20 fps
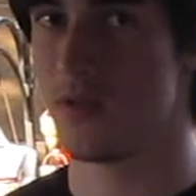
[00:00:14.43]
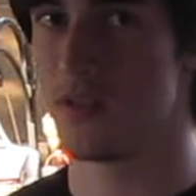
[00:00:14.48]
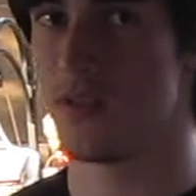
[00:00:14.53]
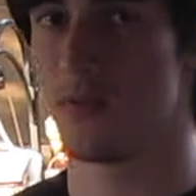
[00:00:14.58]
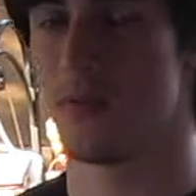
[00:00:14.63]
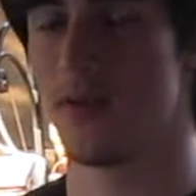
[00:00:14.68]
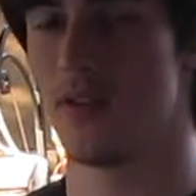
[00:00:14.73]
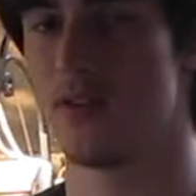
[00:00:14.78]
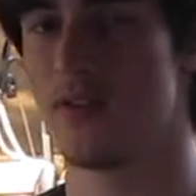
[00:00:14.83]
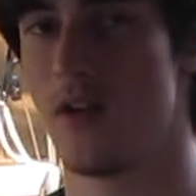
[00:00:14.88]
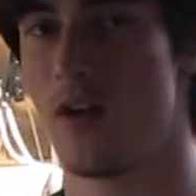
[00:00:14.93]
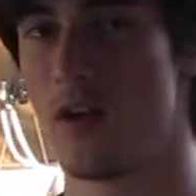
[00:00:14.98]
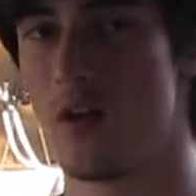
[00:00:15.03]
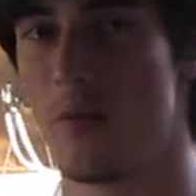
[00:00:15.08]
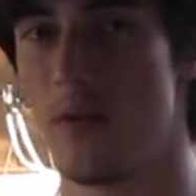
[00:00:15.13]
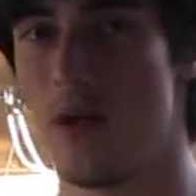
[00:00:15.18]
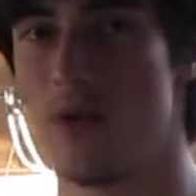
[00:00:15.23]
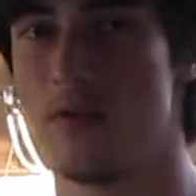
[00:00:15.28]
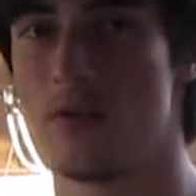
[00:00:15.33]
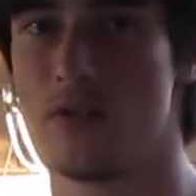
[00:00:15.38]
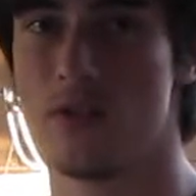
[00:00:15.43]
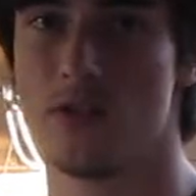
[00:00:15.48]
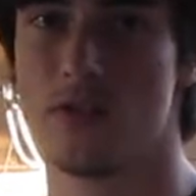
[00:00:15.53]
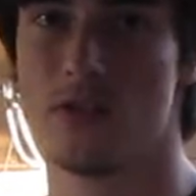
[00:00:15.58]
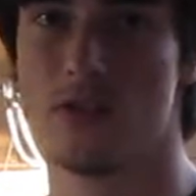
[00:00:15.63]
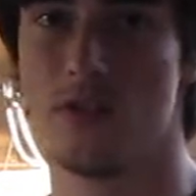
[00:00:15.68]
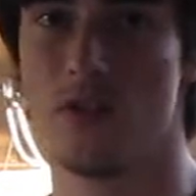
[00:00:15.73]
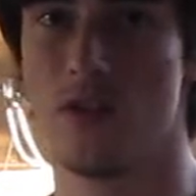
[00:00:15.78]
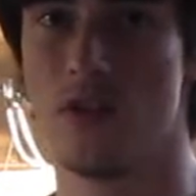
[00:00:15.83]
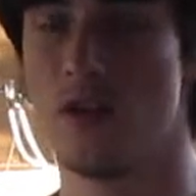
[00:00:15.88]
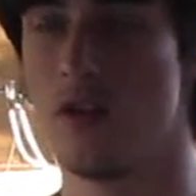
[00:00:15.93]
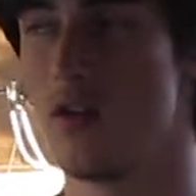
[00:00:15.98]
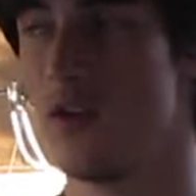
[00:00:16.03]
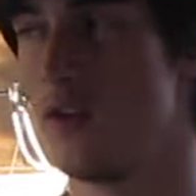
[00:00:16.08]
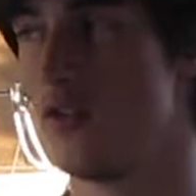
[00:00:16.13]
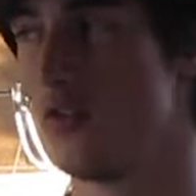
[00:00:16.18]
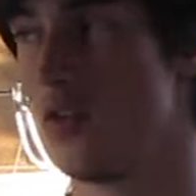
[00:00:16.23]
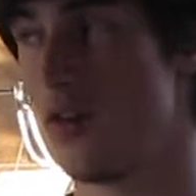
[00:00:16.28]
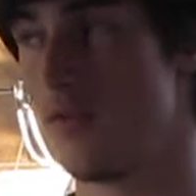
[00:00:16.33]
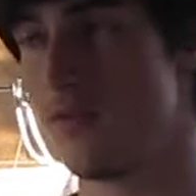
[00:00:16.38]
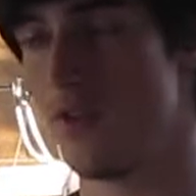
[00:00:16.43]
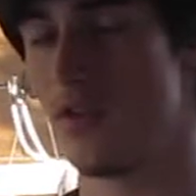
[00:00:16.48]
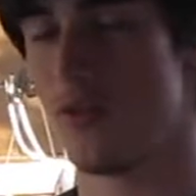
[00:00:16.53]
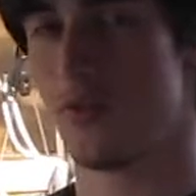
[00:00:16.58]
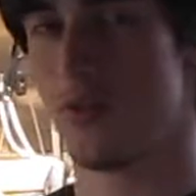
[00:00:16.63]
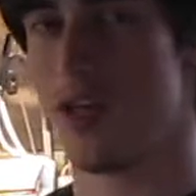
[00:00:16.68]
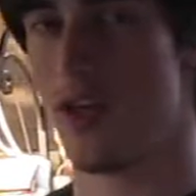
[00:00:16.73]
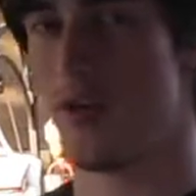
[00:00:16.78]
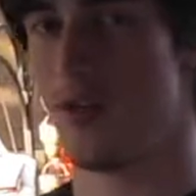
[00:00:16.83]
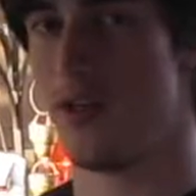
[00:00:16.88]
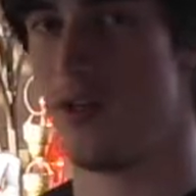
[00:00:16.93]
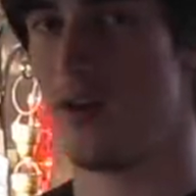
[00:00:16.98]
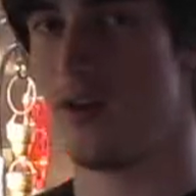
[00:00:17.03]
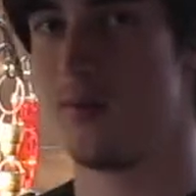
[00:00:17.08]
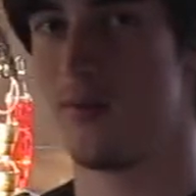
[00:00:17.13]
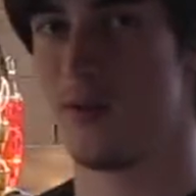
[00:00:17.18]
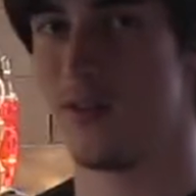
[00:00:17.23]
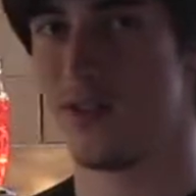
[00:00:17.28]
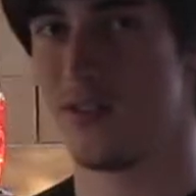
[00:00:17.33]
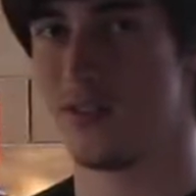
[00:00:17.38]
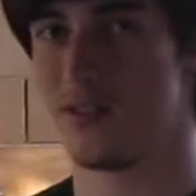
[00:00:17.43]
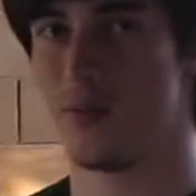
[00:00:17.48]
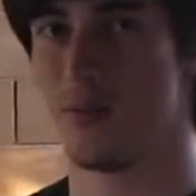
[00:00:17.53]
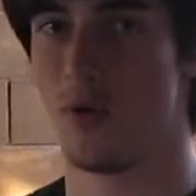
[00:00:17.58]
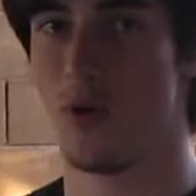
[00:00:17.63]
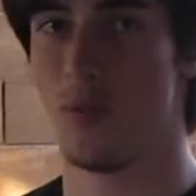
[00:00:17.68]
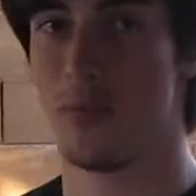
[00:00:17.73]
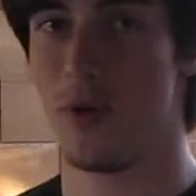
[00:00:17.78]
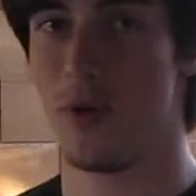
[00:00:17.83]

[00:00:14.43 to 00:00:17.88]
I'm going to talk about. Just don't have the other one out here because the ball